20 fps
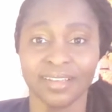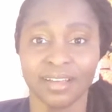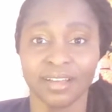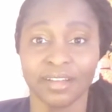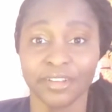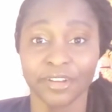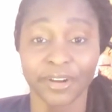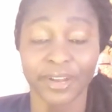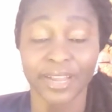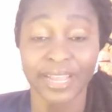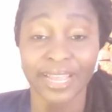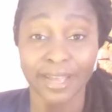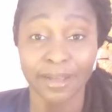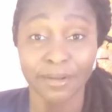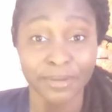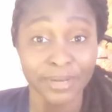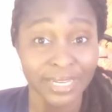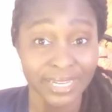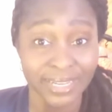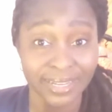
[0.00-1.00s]
your
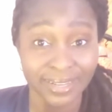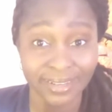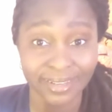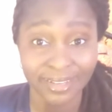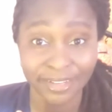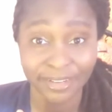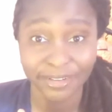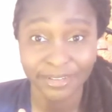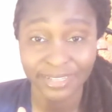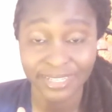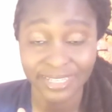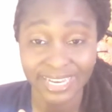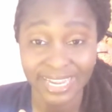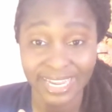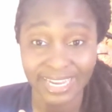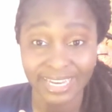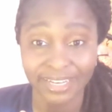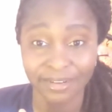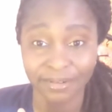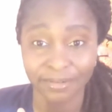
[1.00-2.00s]
county, your
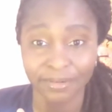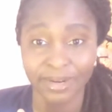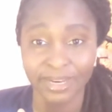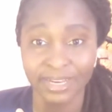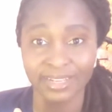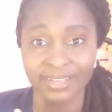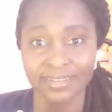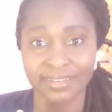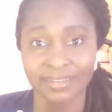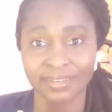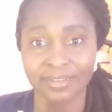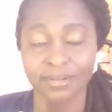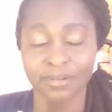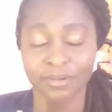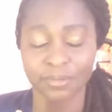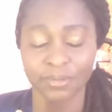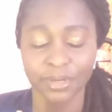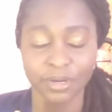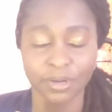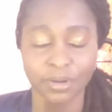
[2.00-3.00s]
state, right? So
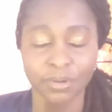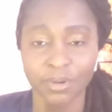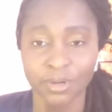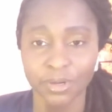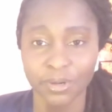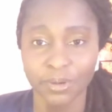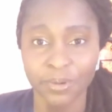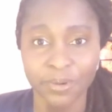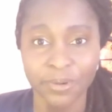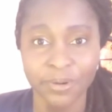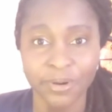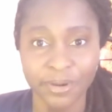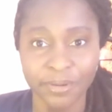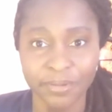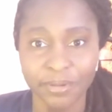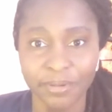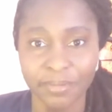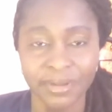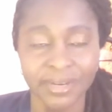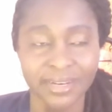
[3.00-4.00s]
we don't want to hoard. We
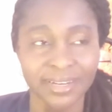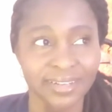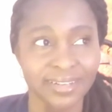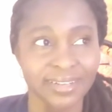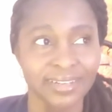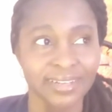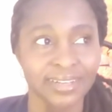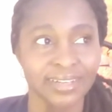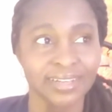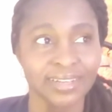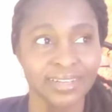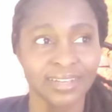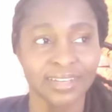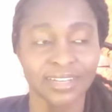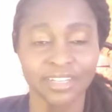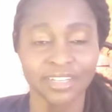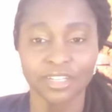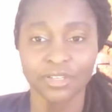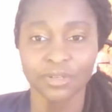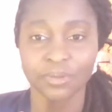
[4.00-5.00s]
want to
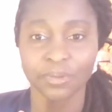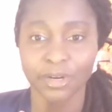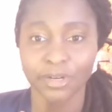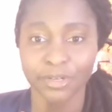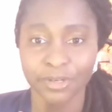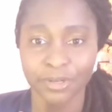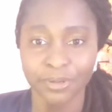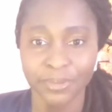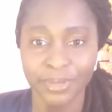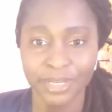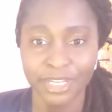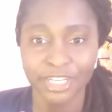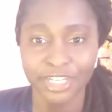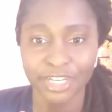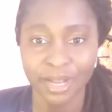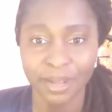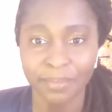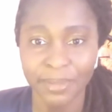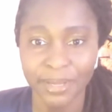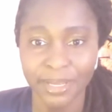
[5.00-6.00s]
just do our 2-week
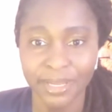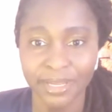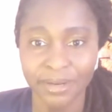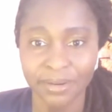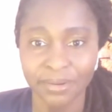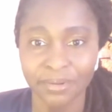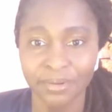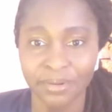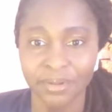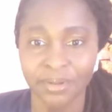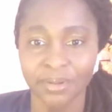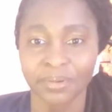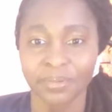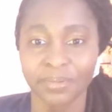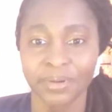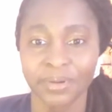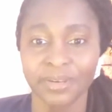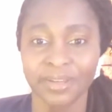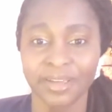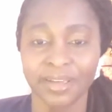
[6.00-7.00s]
shopping, and
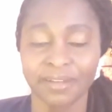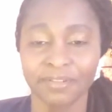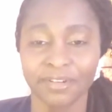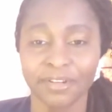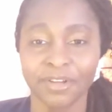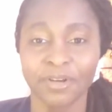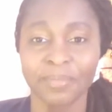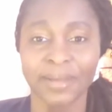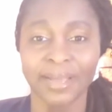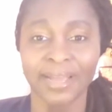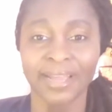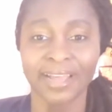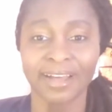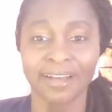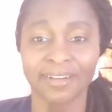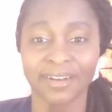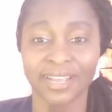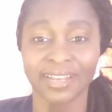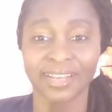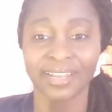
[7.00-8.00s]
when you have to go back
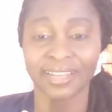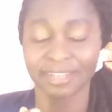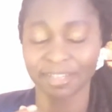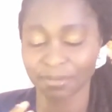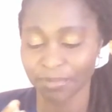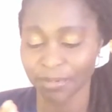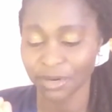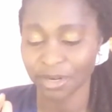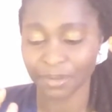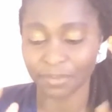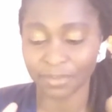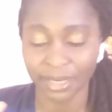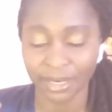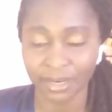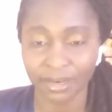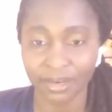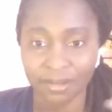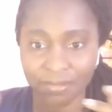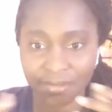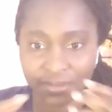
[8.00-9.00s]
out, I like to put on my
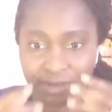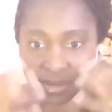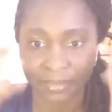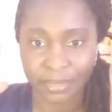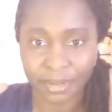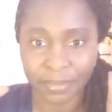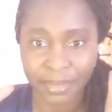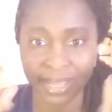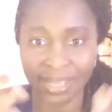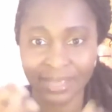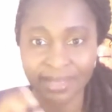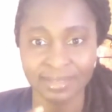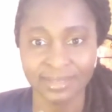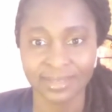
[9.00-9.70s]
gloves and my mask